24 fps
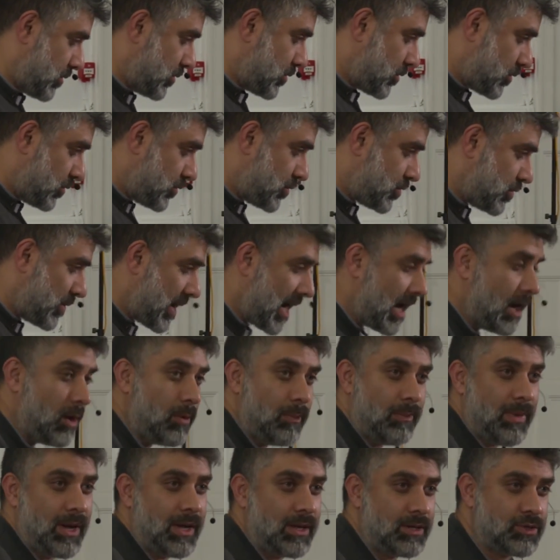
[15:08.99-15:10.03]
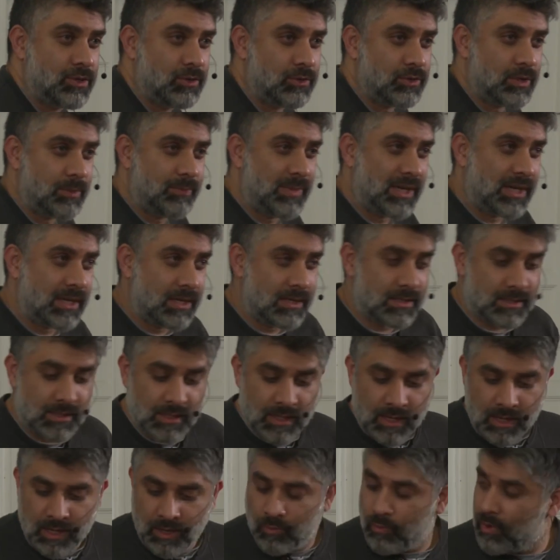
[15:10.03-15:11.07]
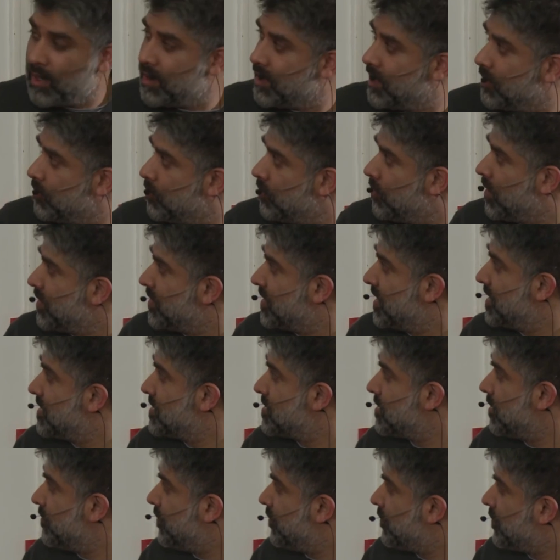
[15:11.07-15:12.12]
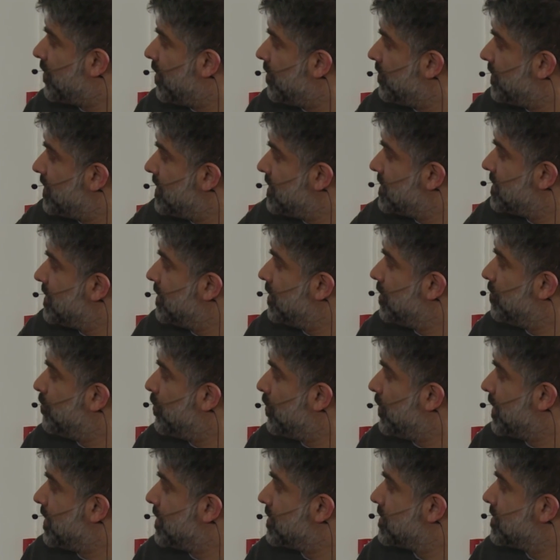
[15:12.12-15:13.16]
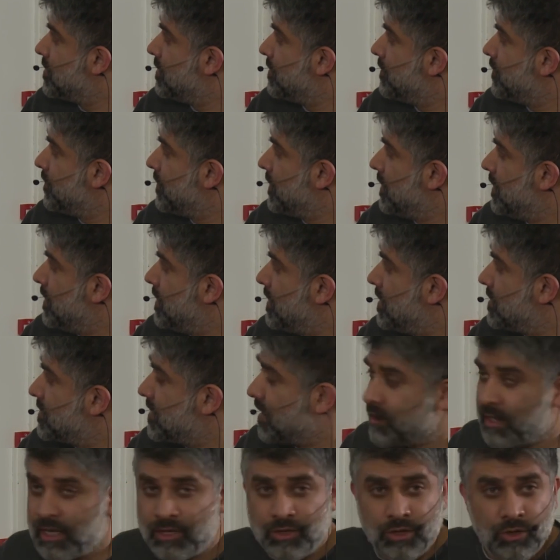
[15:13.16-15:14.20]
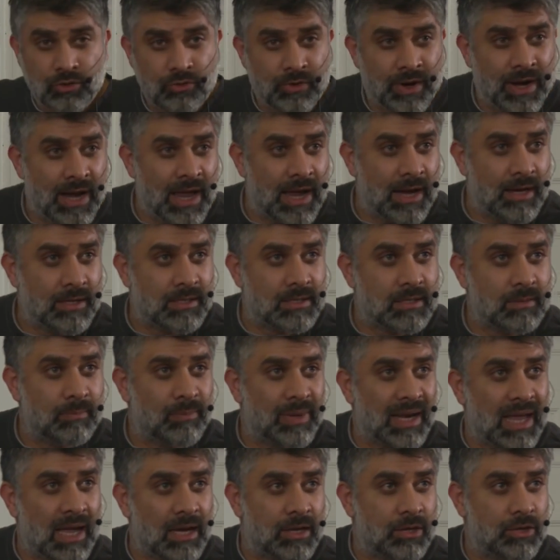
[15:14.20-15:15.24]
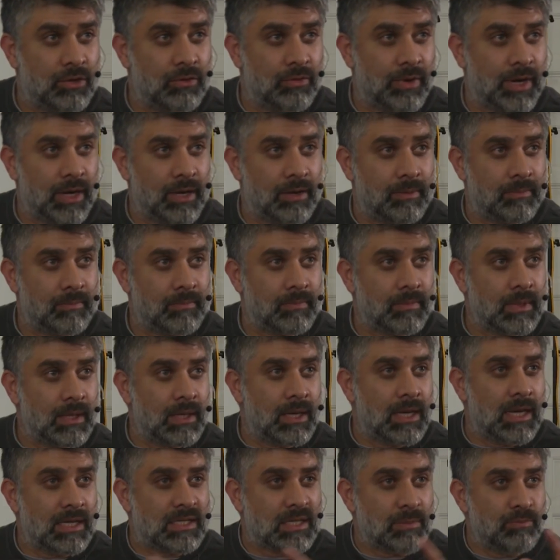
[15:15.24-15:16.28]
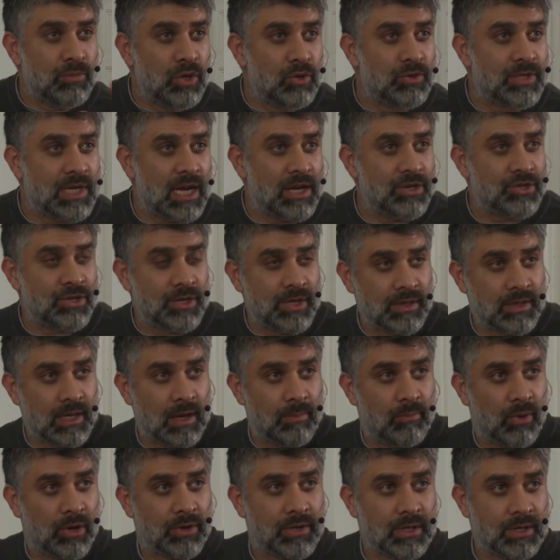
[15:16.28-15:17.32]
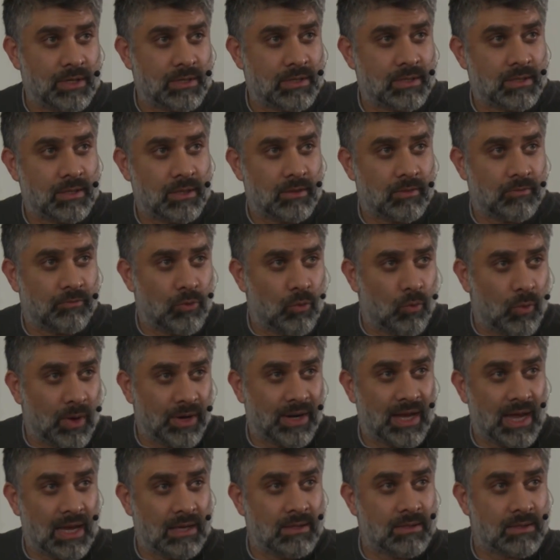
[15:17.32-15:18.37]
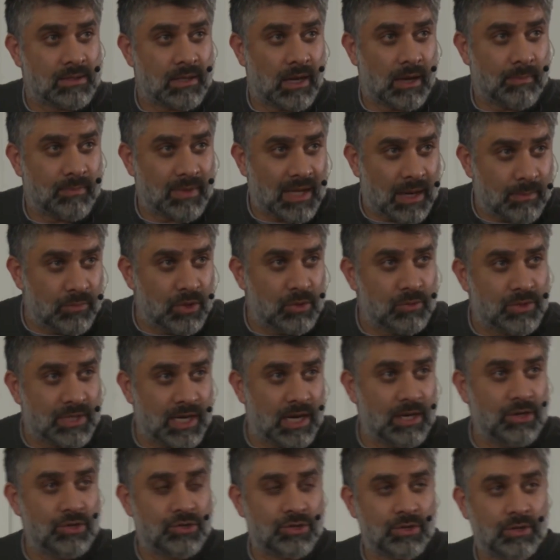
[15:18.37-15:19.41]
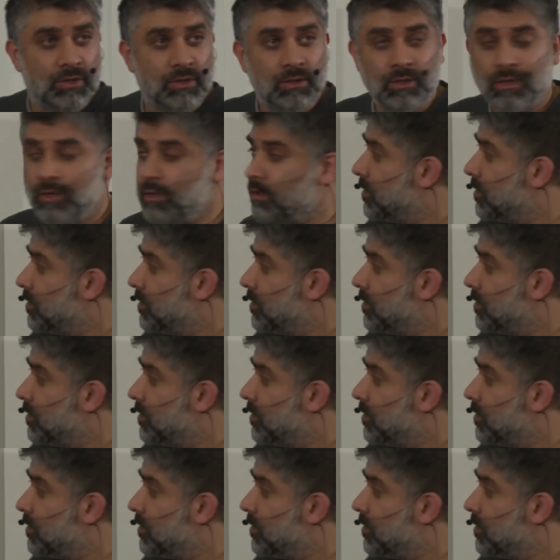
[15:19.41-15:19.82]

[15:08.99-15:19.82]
could you help my children? Because what they suffer from, these little boys, is that they urinate black urine. It's a mutation in their bodies for one enzyme. That mutation